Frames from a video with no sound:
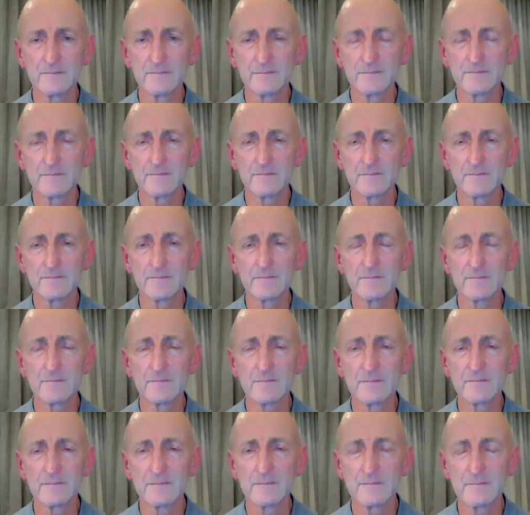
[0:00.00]

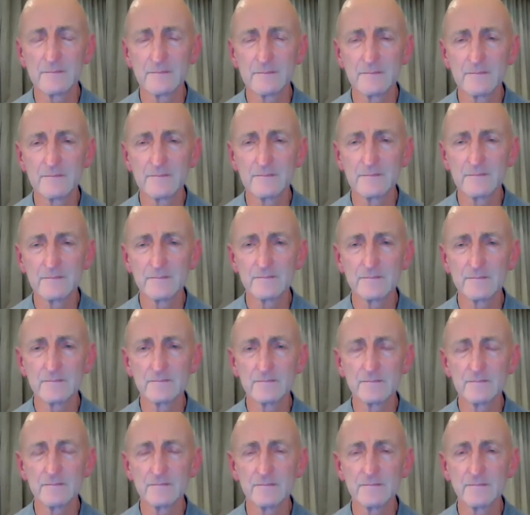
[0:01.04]

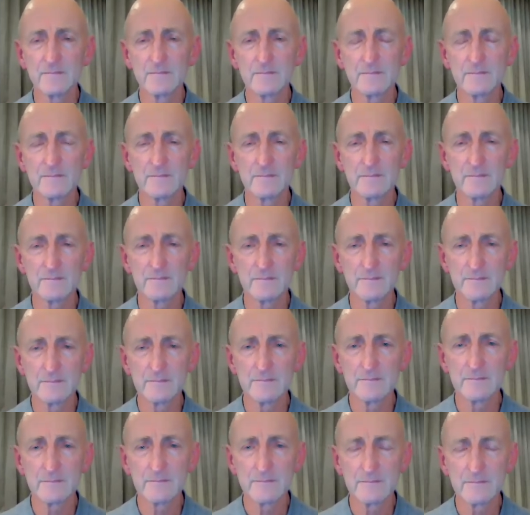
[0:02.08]

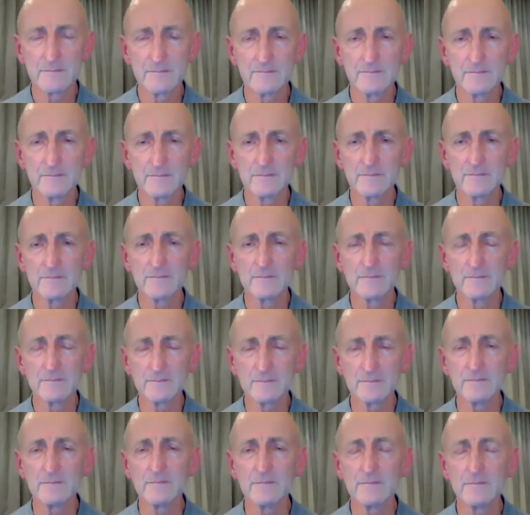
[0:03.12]

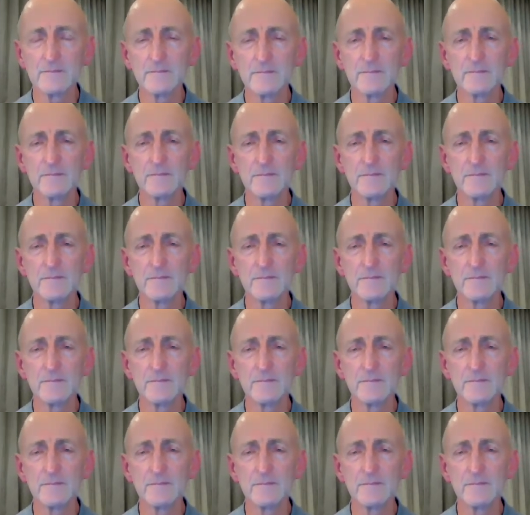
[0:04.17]
This person isn't speaking.